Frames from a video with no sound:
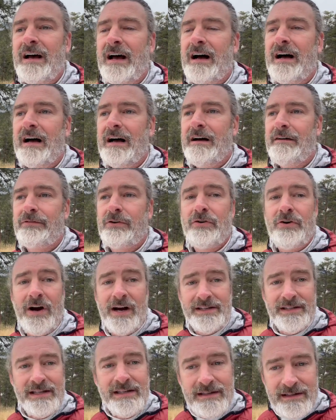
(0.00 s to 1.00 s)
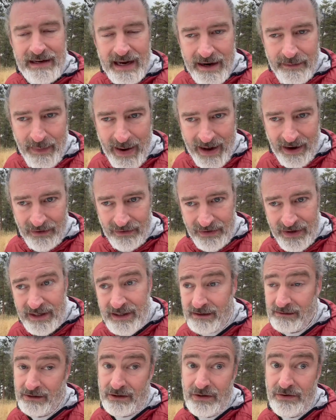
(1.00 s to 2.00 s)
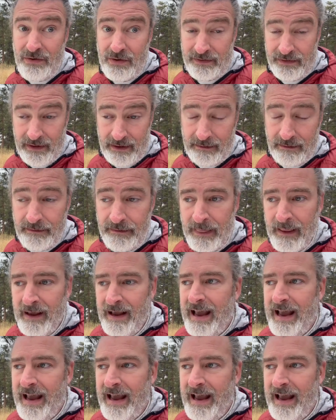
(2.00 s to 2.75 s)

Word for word: of crossing state boundaries, two of them,